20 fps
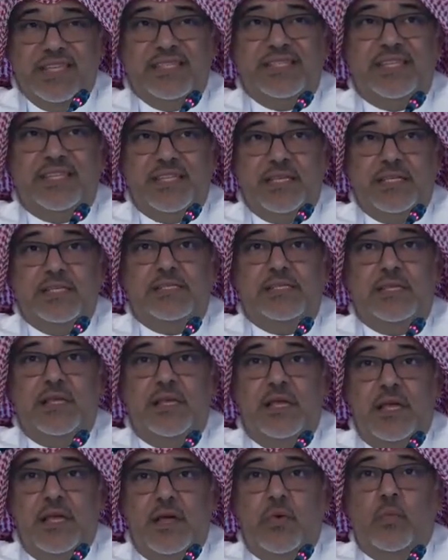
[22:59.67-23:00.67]
cities.
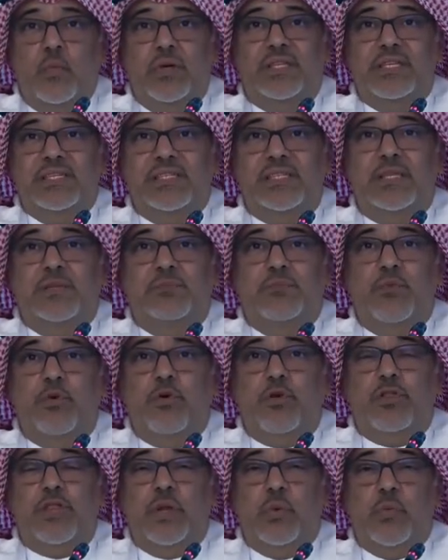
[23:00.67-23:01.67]
We tested
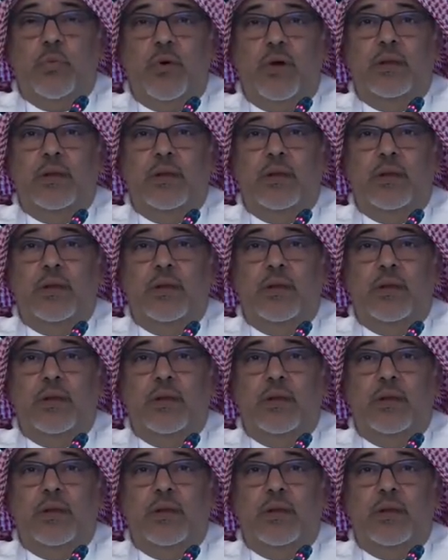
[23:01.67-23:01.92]
more than